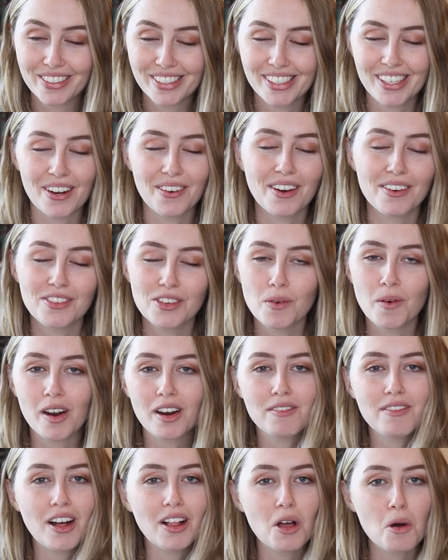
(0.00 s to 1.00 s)
So if you want
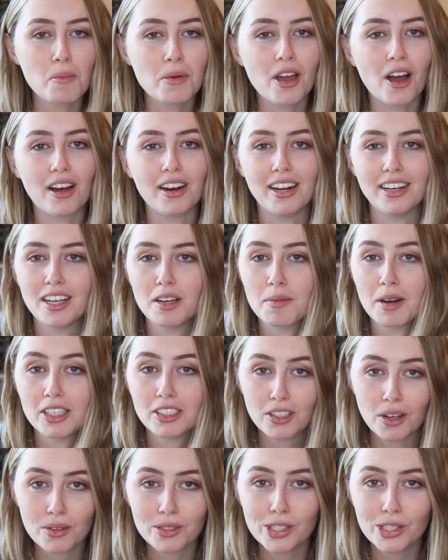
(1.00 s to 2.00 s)
to follow me on any of my
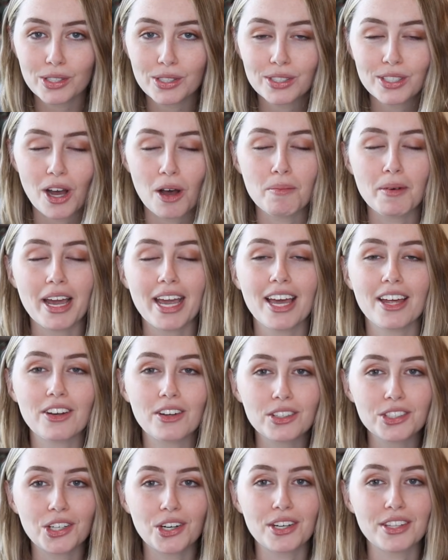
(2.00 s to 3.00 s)
socials, all my
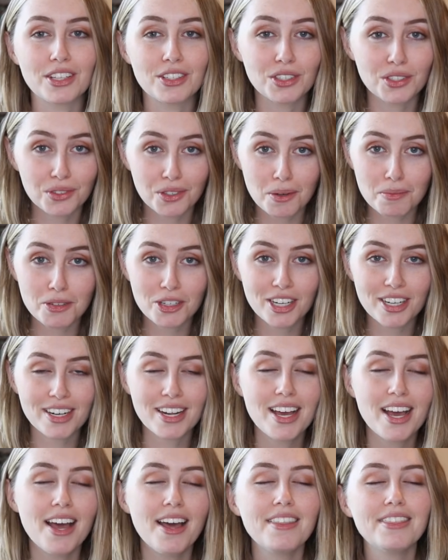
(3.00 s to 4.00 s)
handles are in the
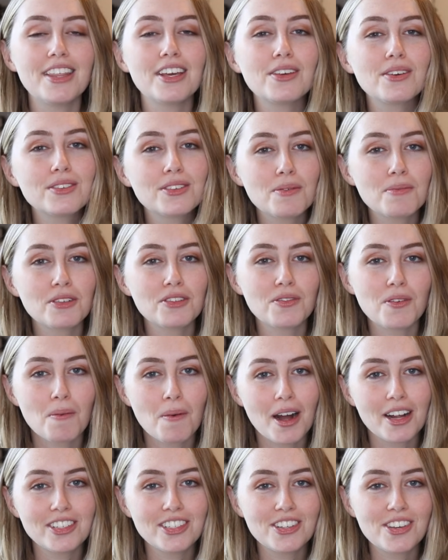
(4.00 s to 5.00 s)
description. Thank you so much for
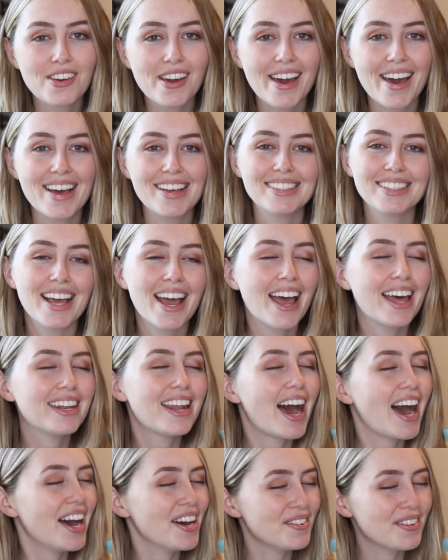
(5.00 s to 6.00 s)
watching you guys and
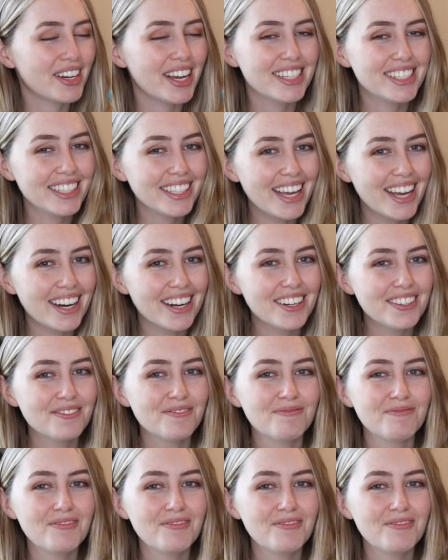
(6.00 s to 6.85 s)
I will catch you later.